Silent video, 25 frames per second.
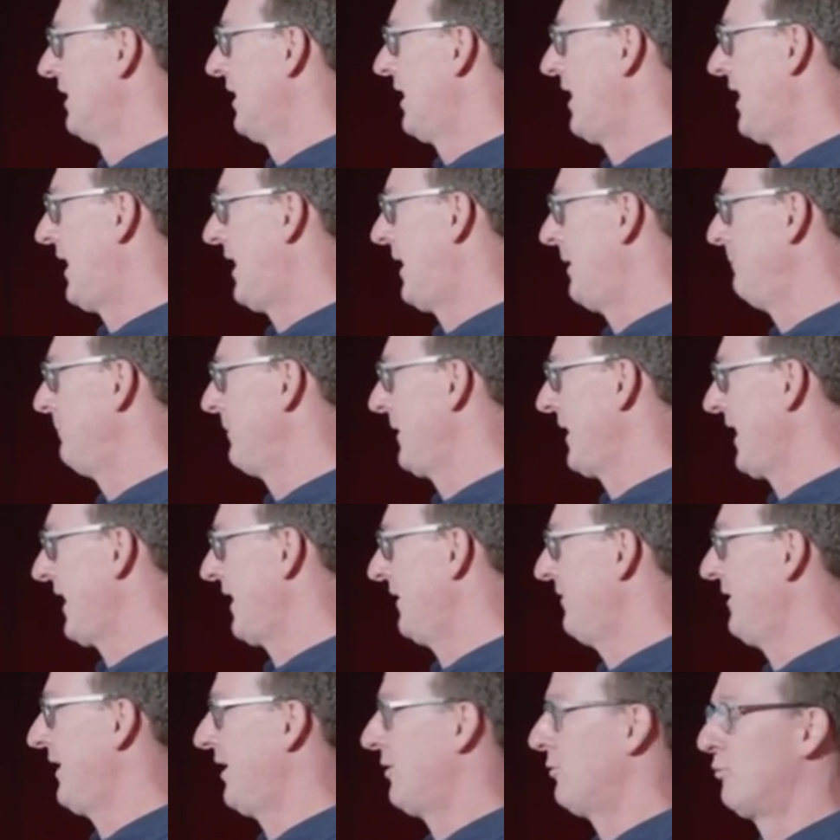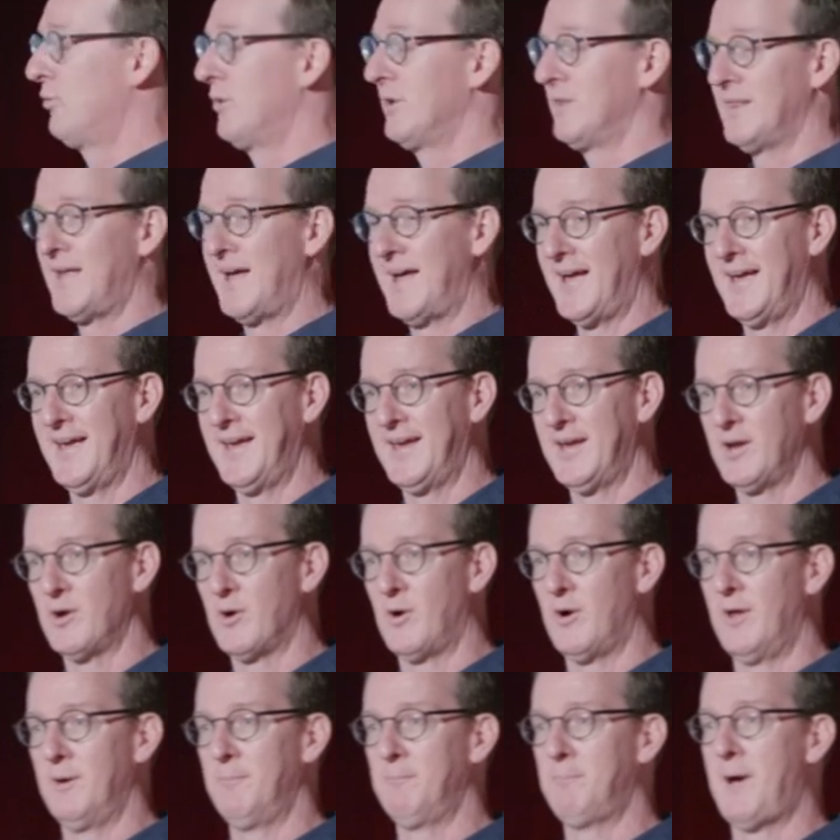um, and that relying
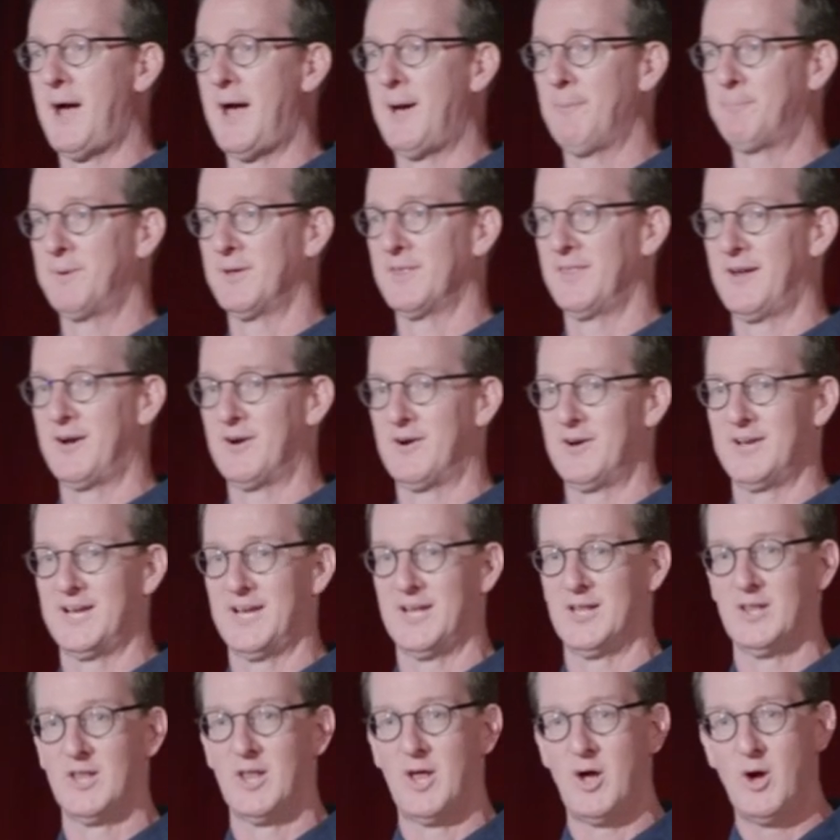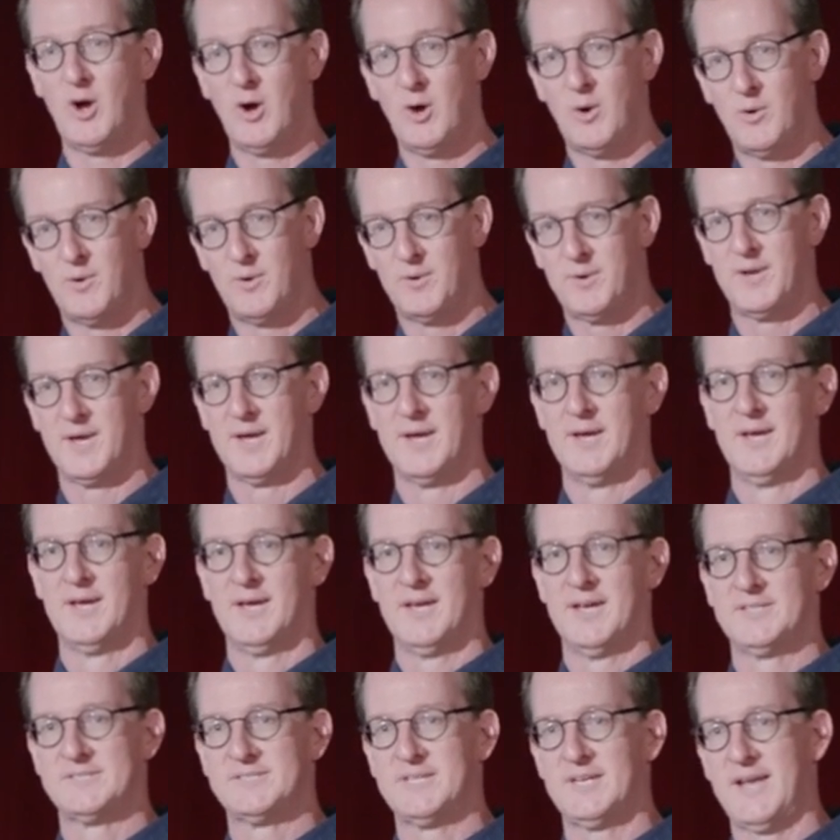on popularity alone
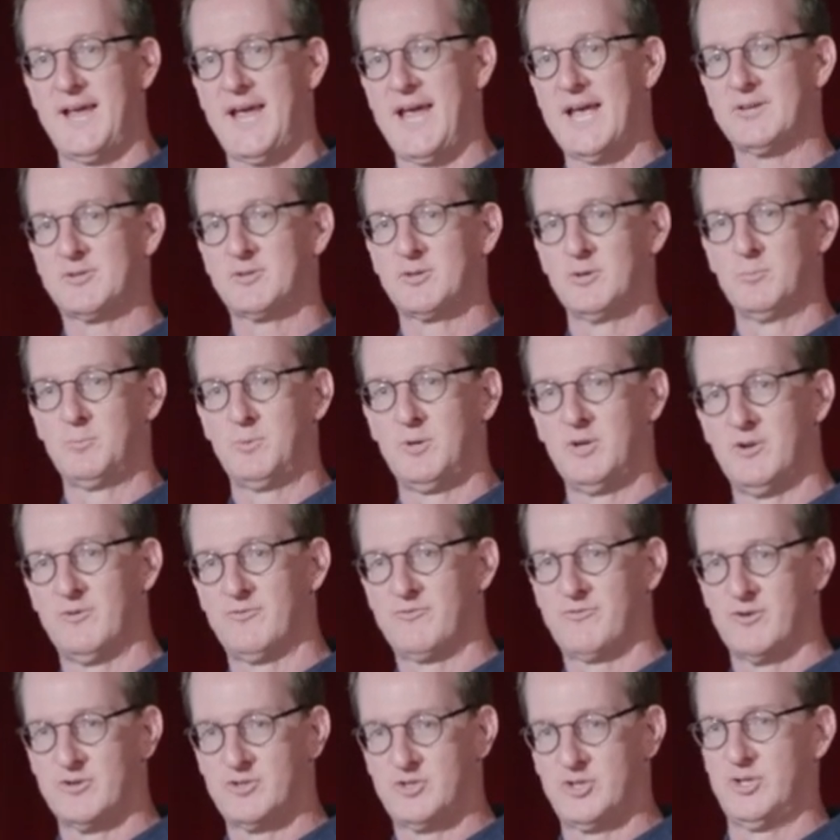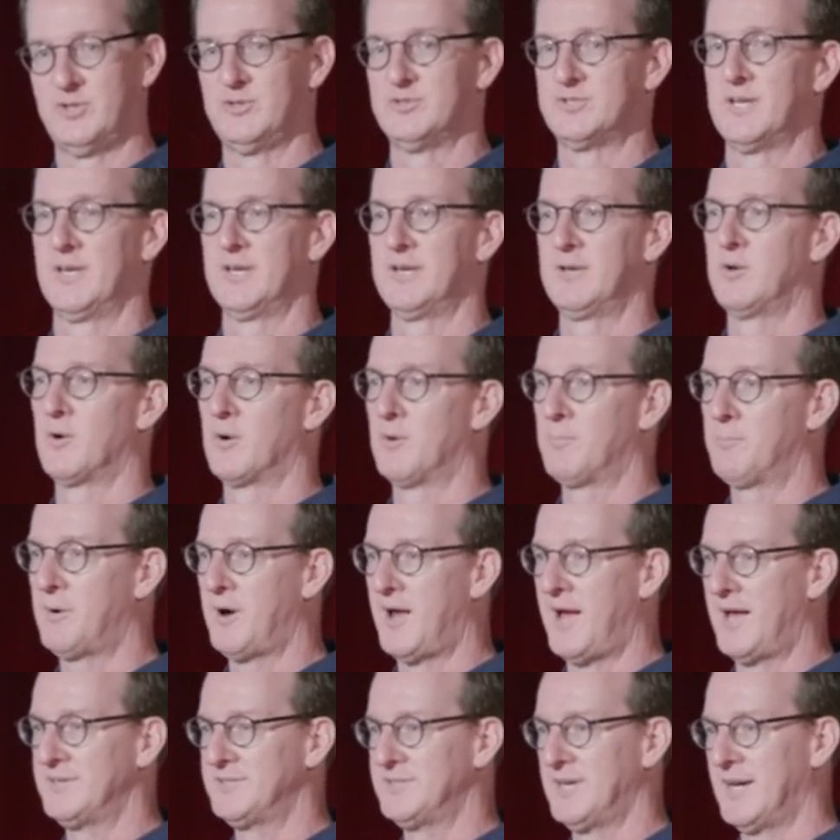as an attribute for choosing your
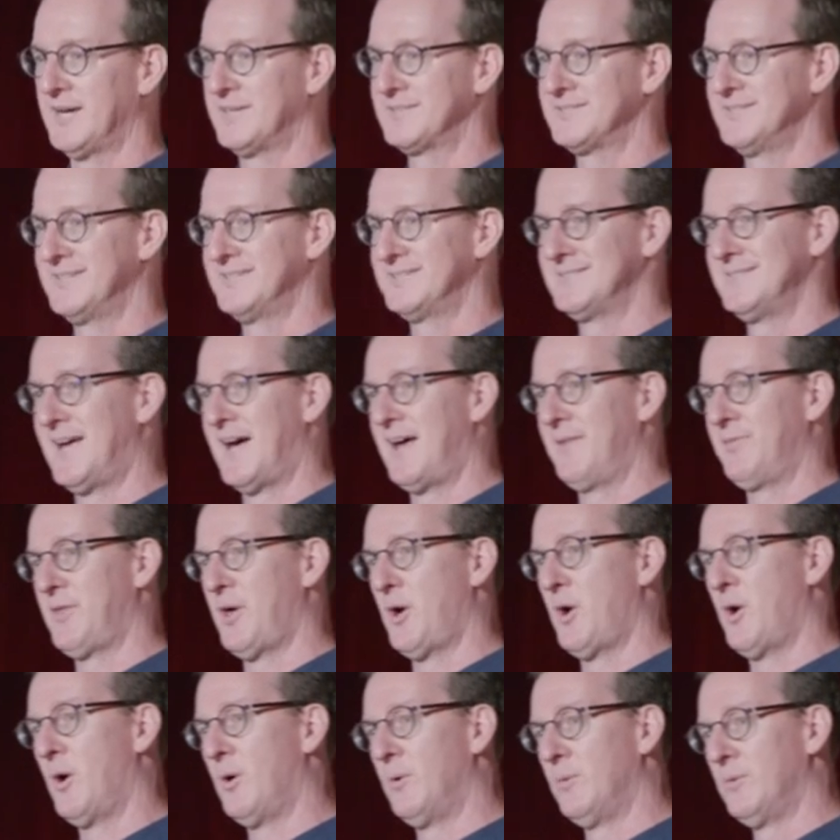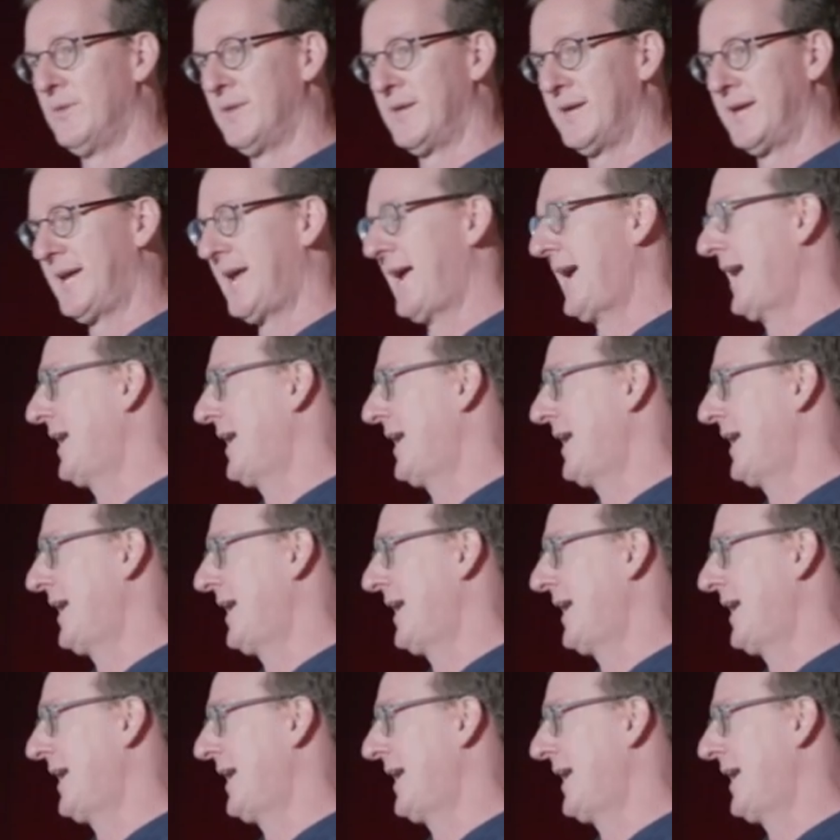projects is not the only